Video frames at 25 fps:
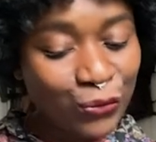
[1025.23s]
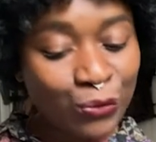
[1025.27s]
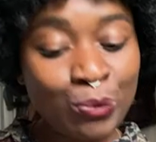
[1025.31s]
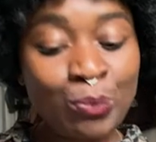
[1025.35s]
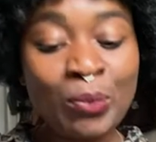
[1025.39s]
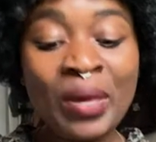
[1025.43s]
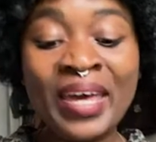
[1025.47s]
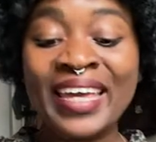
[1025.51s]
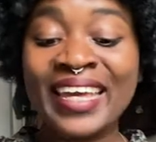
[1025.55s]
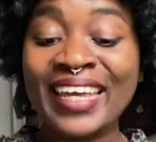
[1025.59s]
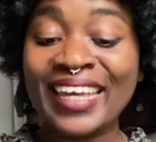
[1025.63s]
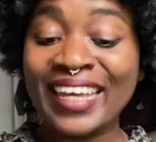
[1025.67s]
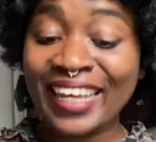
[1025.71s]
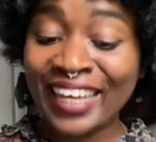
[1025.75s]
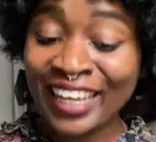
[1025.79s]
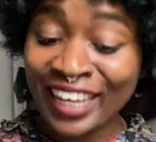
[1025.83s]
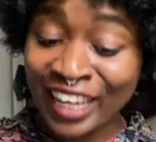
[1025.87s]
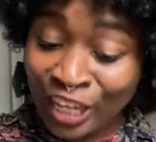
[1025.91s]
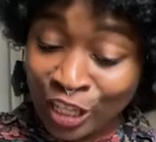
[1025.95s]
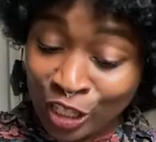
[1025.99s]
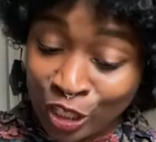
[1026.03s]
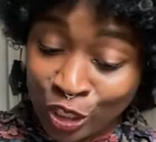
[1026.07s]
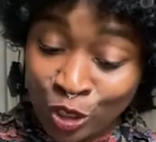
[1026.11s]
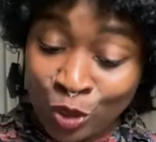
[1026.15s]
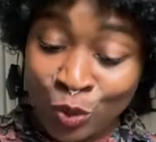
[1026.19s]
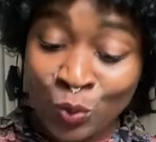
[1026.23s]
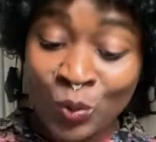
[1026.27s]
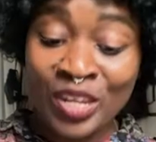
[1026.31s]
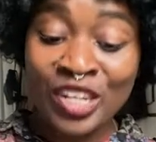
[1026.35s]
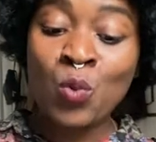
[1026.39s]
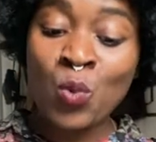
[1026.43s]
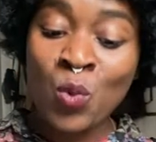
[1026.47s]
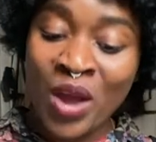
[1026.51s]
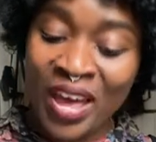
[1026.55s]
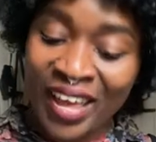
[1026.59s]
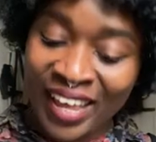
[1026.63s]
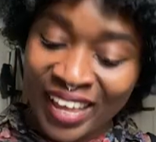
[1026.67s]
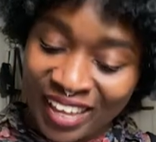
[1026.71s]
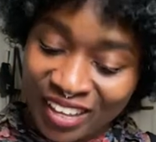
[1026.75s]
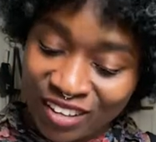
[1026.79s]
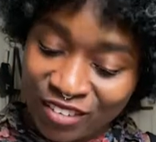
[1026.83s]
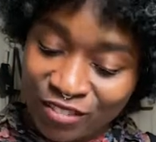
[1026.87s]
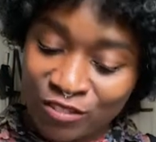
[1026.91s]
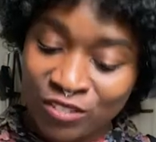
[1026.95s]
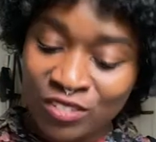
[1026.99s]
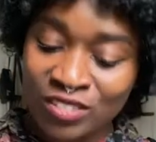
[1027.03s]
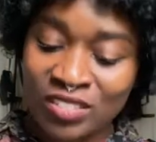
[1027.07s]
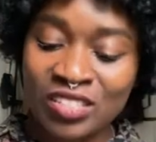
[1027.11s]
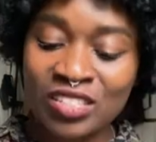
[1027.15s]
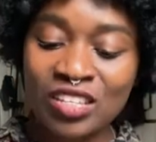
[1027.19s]
May it hit you in
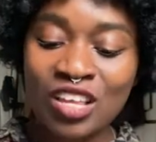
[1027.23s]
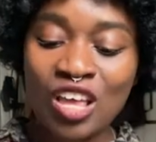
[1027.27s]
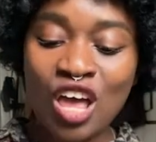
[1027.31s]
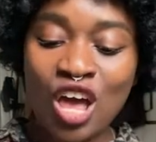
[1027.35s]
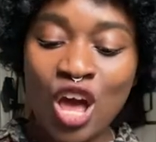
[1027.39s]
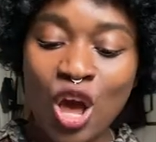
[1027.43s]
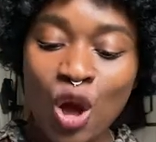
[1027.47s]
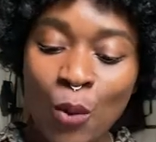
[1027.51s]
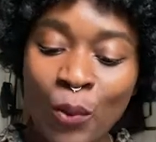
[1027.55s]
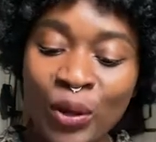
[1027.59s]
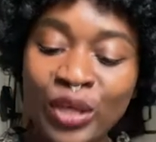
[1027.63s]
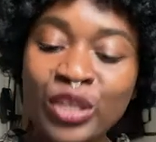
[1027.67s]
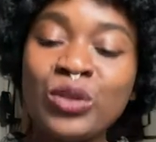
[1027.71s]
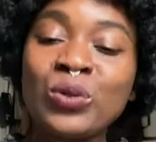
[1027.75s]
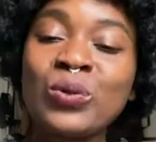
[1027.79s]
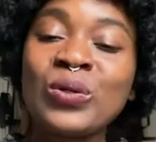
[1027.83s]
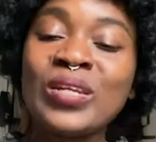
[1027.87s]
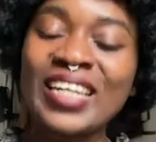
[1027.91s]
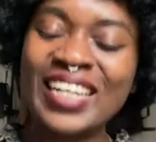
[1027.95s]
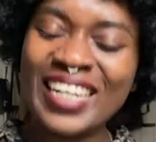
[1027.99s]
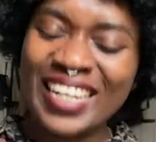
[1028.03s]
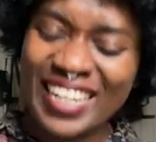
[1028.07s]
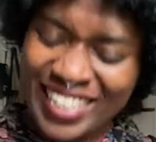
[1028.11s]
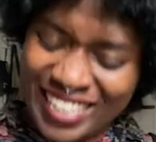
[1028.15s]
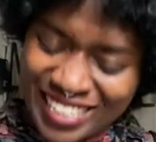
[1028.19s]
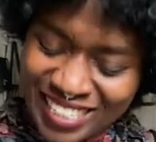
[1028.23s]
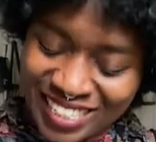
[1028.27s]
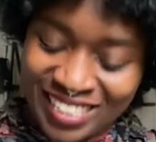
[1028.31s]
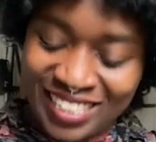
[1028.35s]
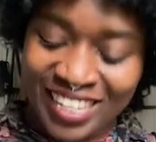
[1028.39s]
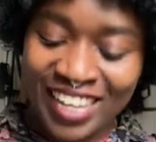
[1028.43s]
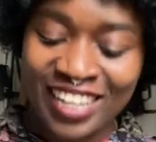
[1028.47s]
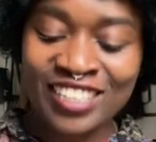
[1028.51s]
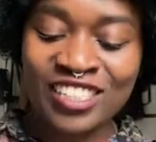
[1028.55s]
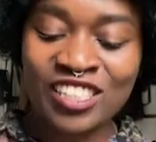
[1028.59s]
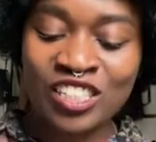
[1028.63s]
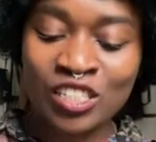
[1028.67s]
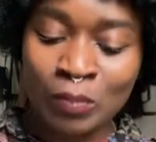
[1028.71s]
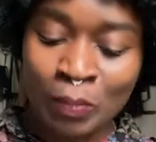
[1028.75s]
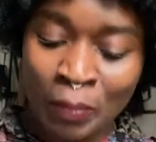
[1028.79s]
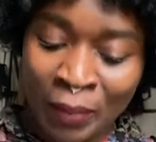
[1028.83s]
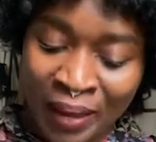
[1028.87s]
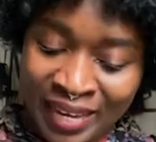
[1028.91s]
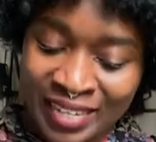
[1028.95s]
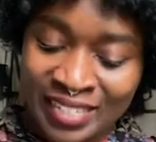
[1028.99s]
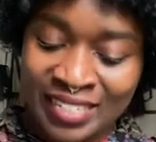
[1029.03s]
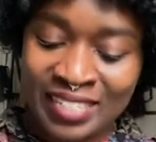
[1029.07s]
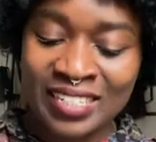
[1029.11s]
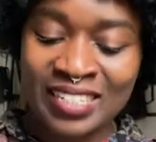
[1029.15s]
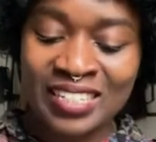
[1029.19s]
waves when you least
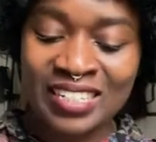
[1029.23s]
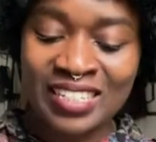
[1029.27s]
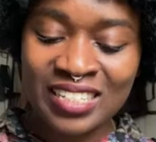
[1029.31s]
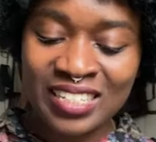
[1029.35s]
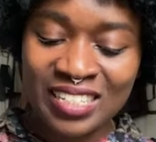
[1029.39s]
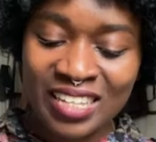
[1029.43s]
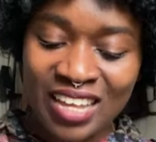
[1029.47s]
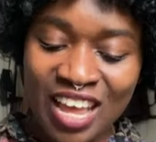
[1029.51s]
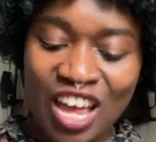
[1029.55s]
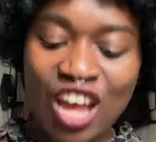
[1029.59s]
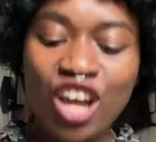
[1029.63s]
expect it.